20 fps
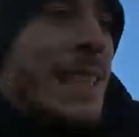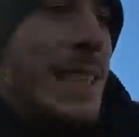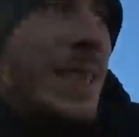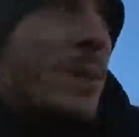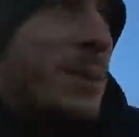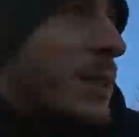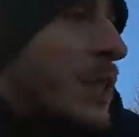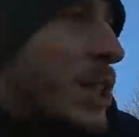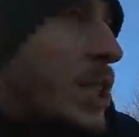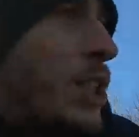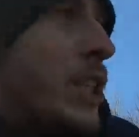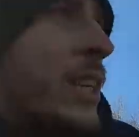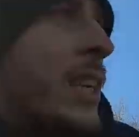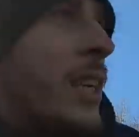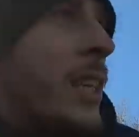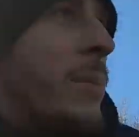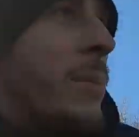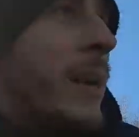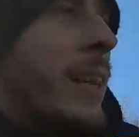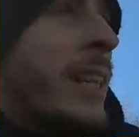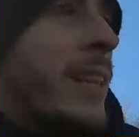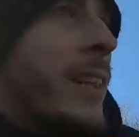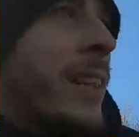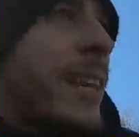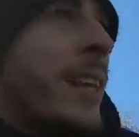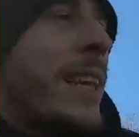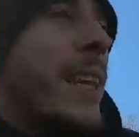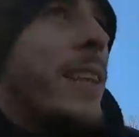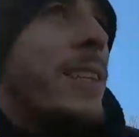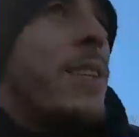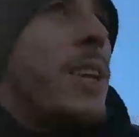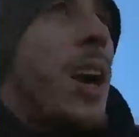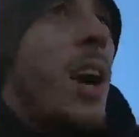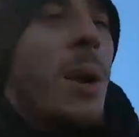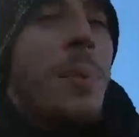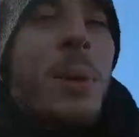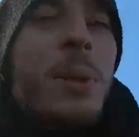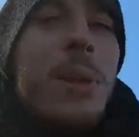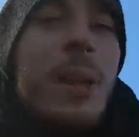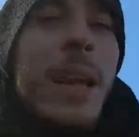You know, just chill by the lake and
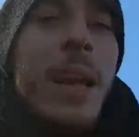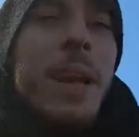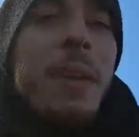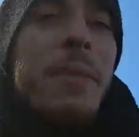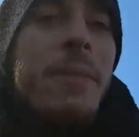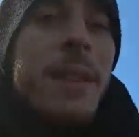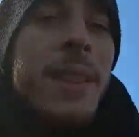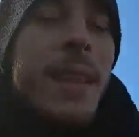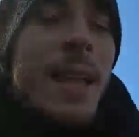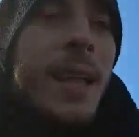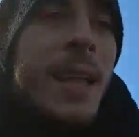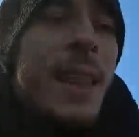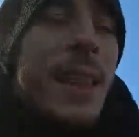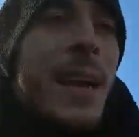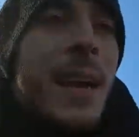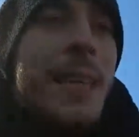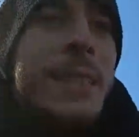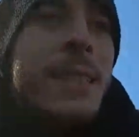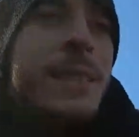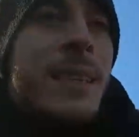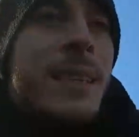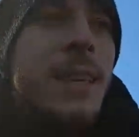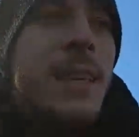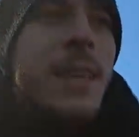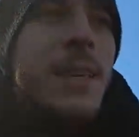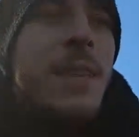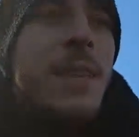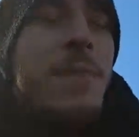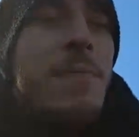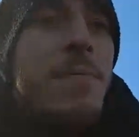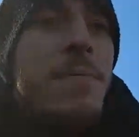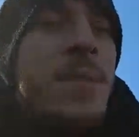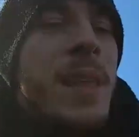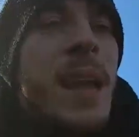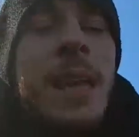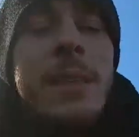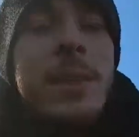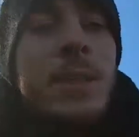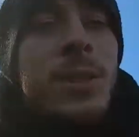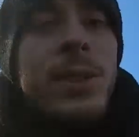talk about life and, and that's
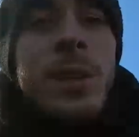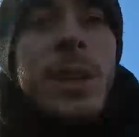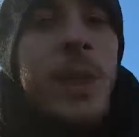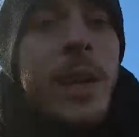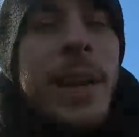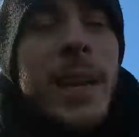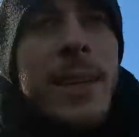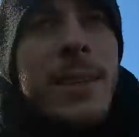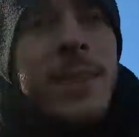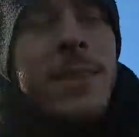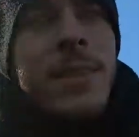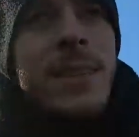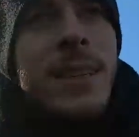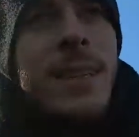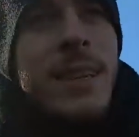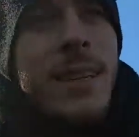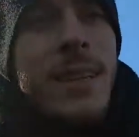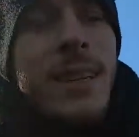that's as good as